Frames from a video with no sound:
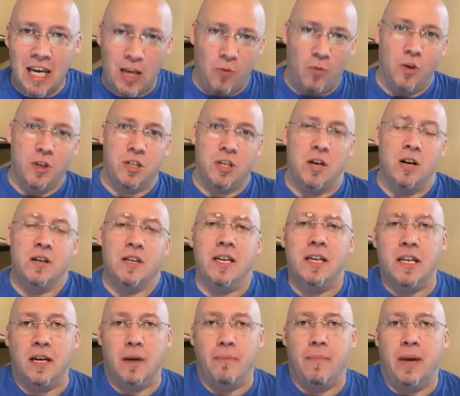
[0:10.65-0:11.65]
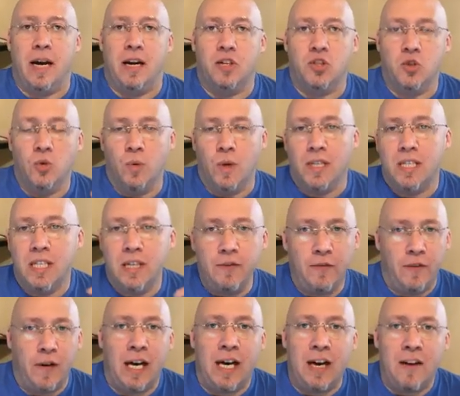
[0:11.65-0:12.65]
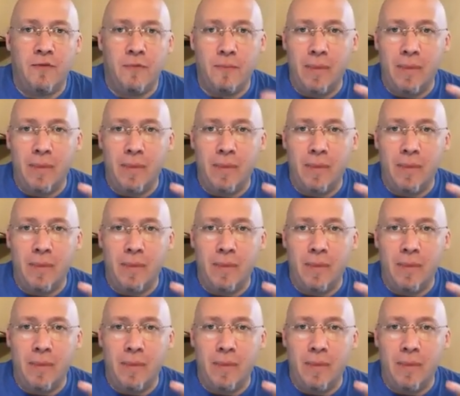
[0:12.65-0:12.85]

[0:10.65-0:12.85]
and we're talking about 25